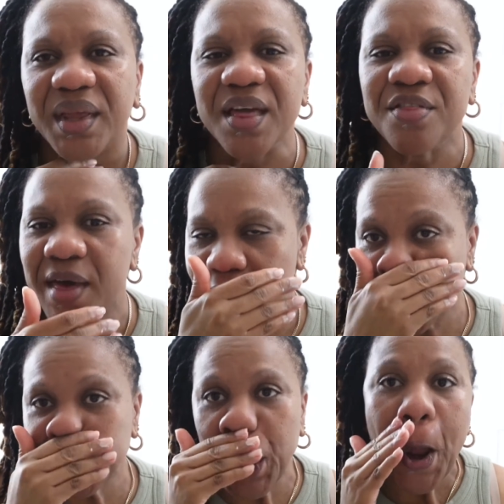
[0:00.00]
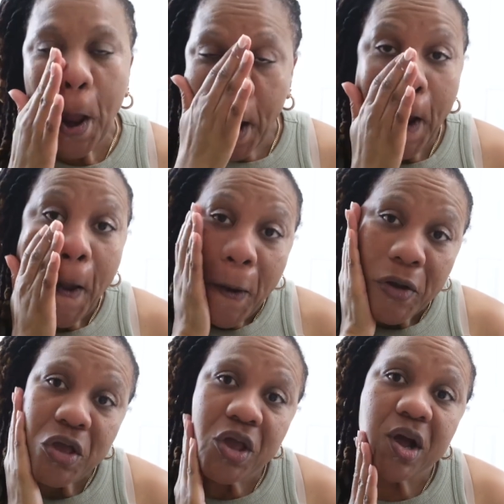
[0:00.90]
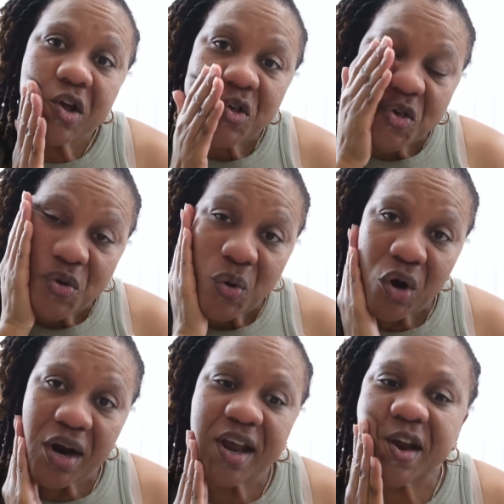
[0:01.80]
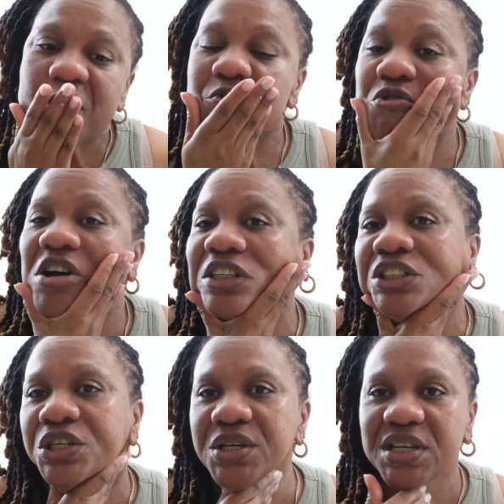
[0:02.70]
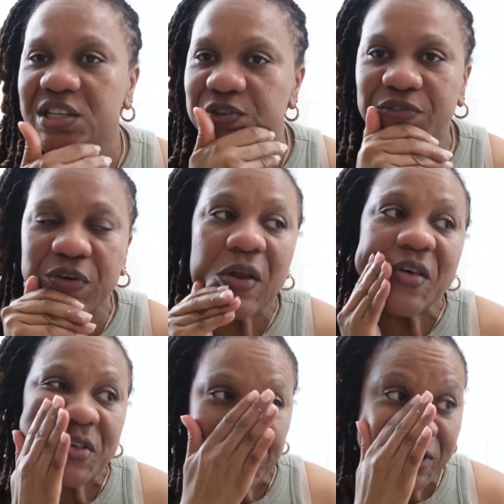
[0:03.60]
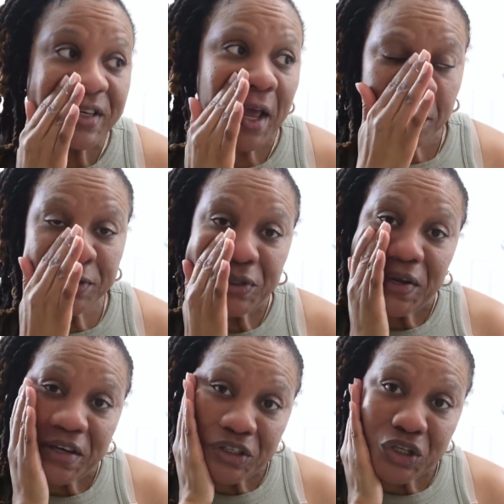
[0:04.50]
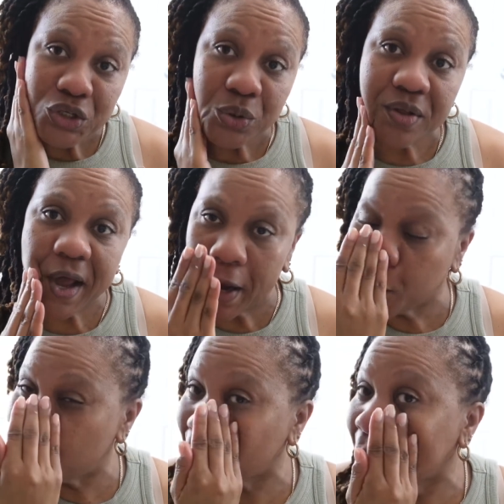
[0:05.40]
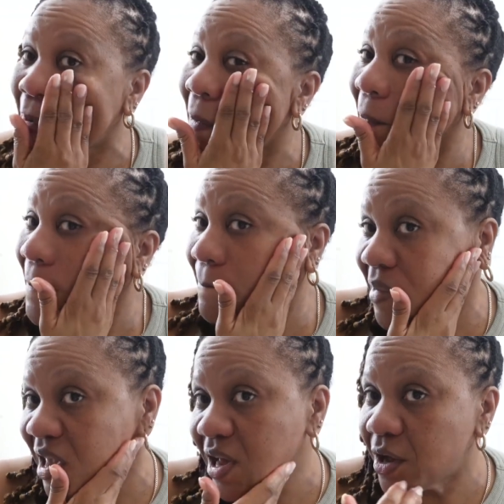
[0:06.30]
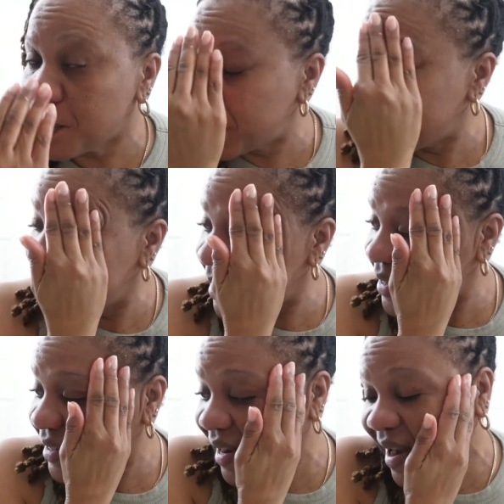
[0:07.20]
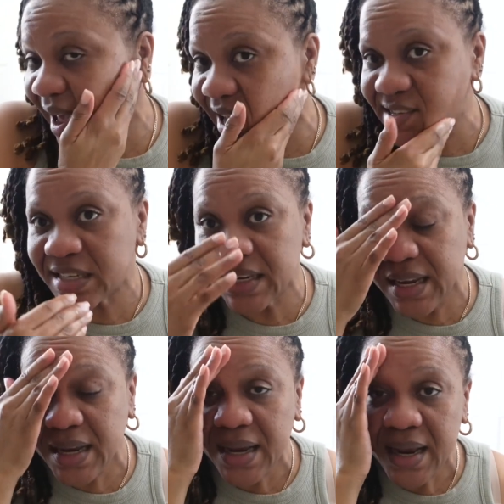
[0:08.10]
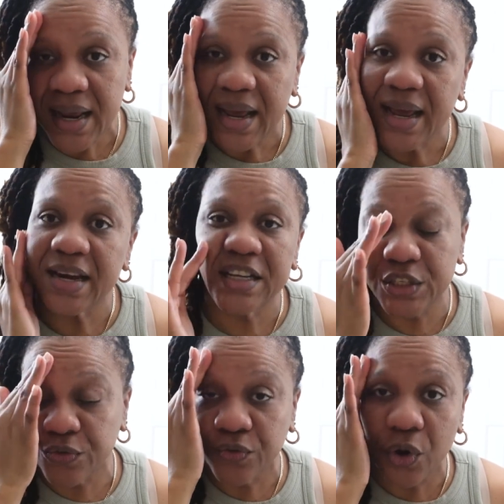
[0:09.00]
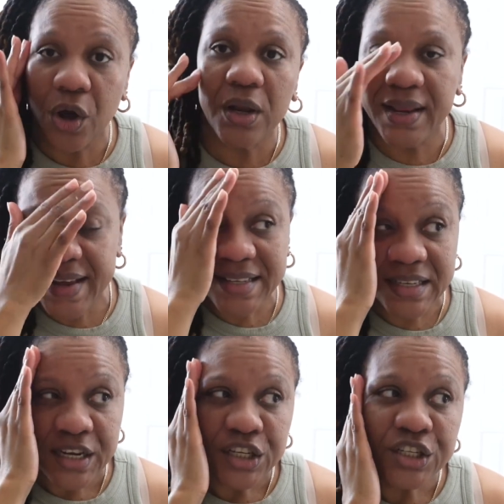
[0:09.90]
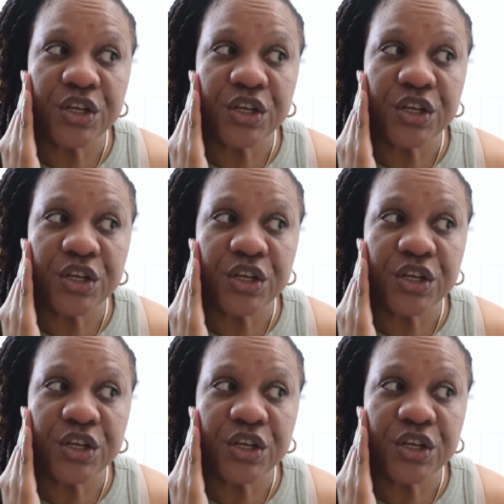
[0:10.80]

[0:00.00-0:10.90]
that you are in a rush, you need to follow the steps to ensure that your makeup is lasting and is flawless. So